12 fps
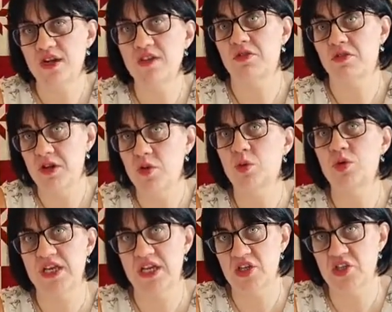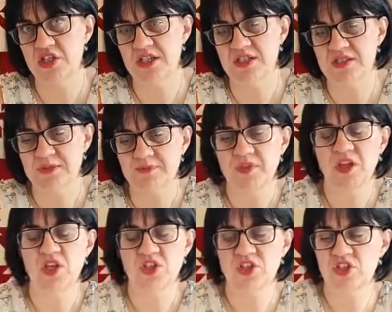one and three quarter inches.
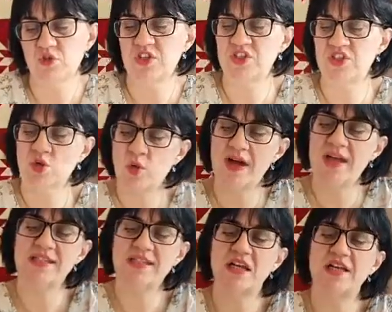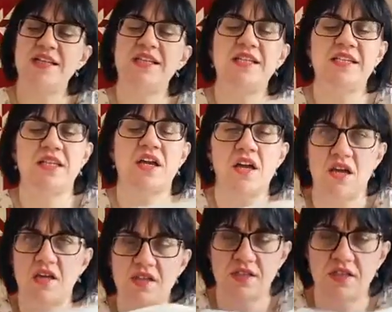So the squares that I need to
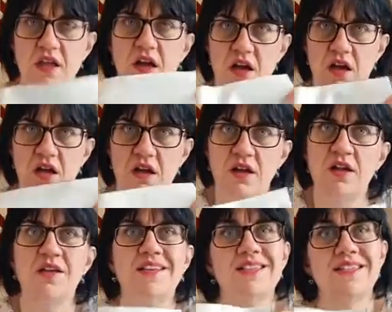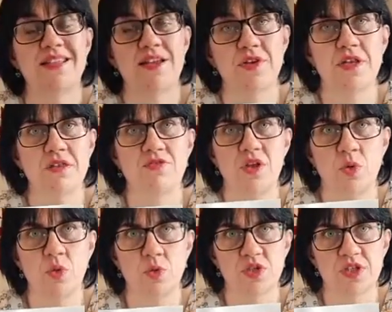cut are seven and
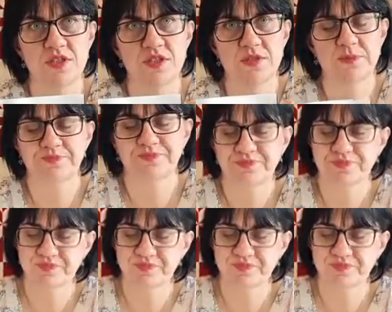three quarters.